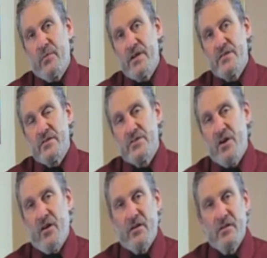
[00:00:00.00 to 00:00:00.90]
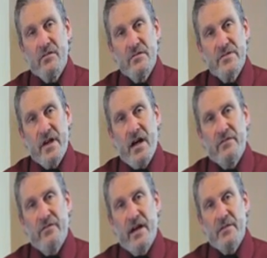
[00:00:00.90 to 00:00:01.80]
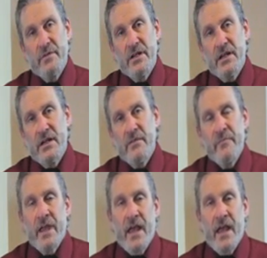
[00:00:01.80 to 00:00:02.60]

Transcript: research articles on vitamin E